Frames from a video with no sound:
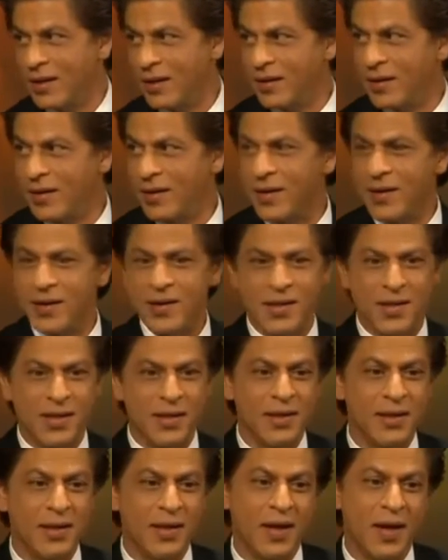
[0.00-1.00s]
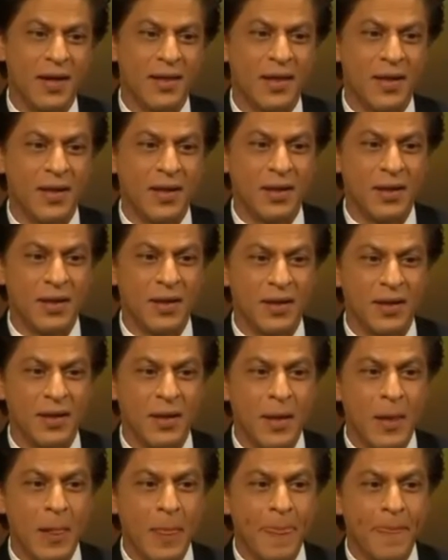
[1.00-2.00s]
an Indian leader's here. And I think
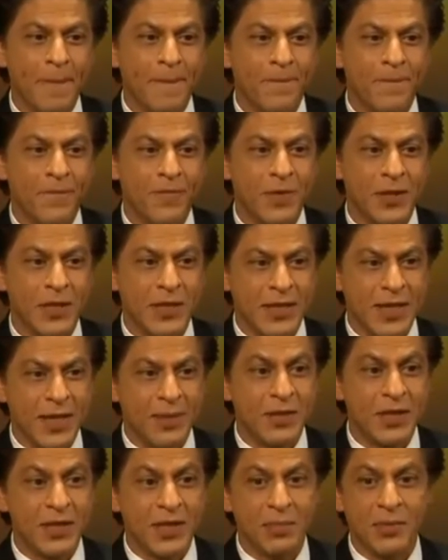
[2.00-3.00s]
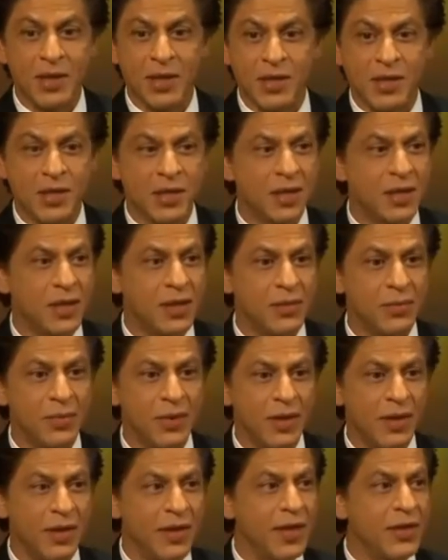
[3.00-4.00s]
first time in some years,
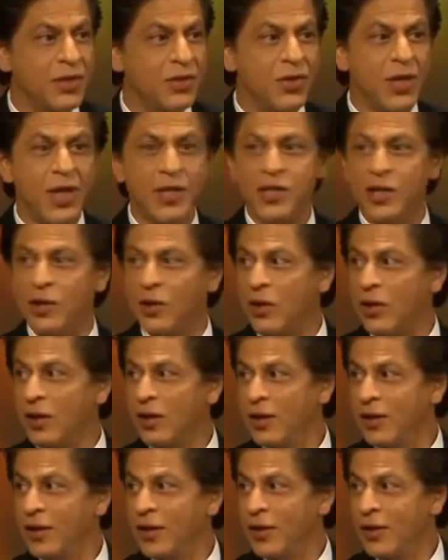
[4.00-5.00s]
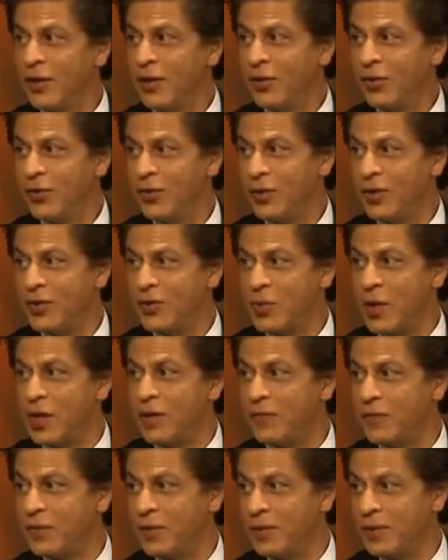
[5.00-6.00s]
India is changing a lot. So it's
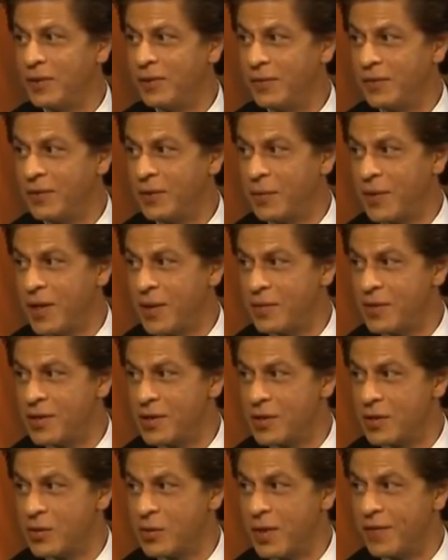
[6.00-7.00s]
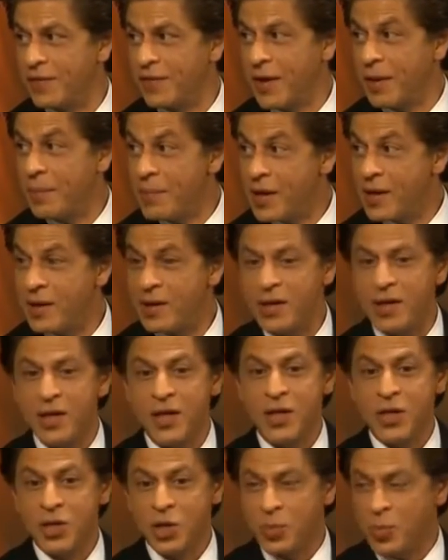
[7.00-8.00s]
wonderful for the Prime Minister to have come here,
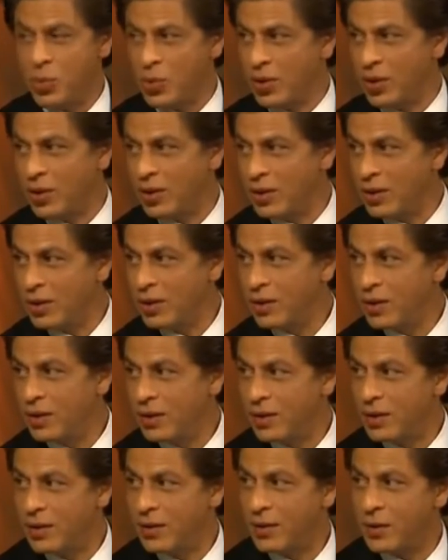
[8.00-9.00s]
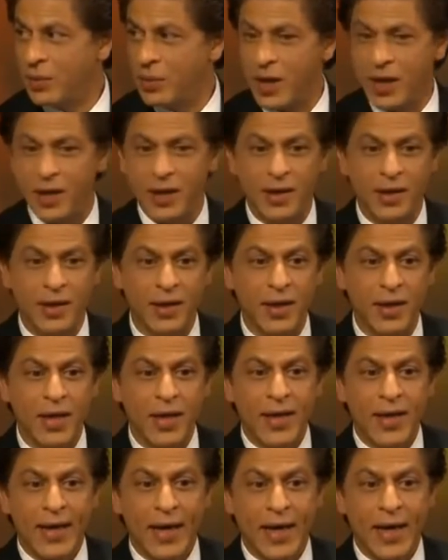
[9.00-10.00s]
spoken the way he did.
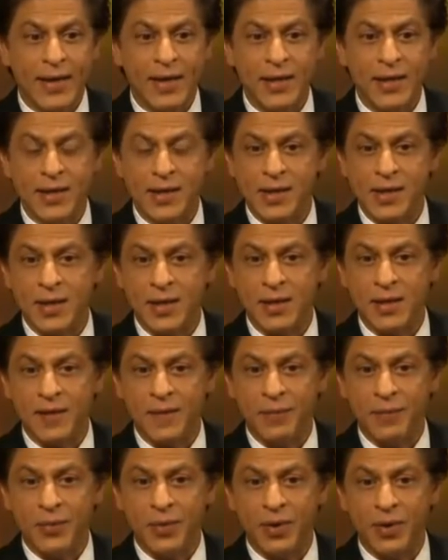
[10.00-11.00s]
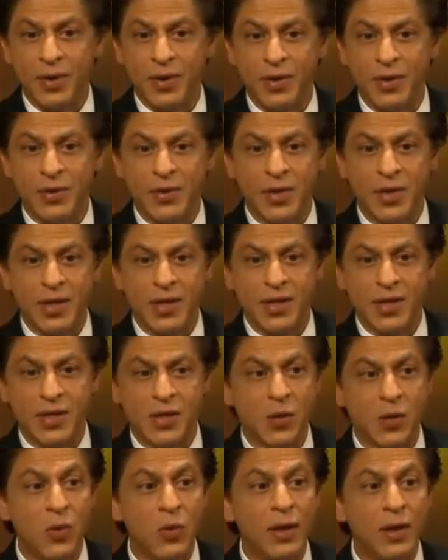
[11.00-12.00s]
And his, you know, there is
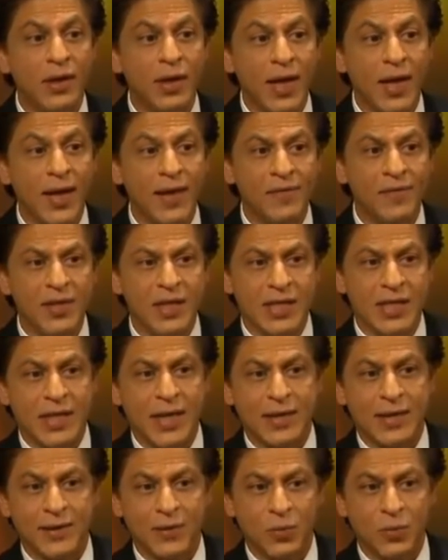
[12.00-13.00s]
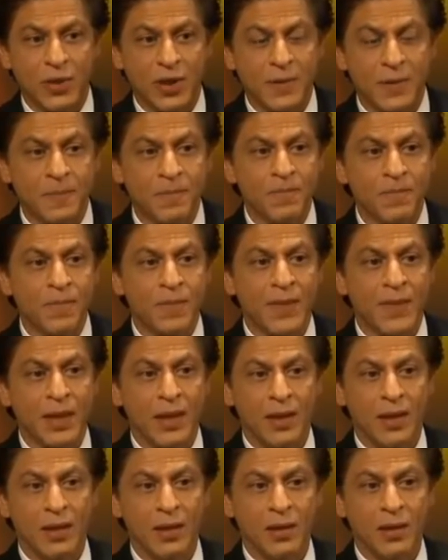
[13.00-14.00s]
this whole drive he started with
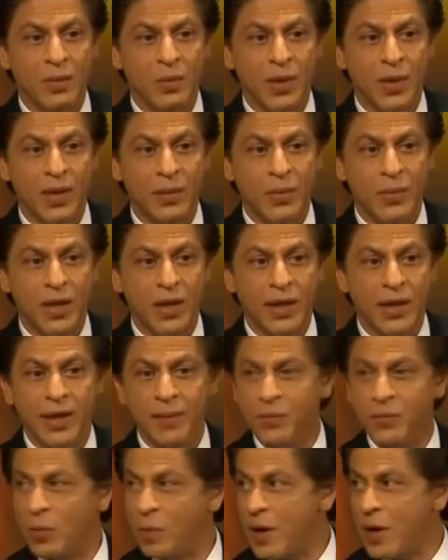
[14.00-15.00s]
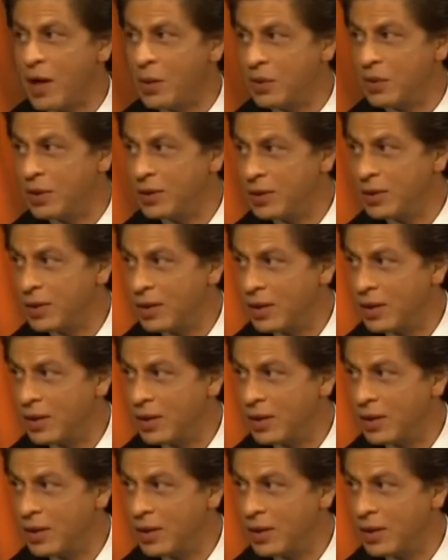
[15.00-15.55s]
when he came to power,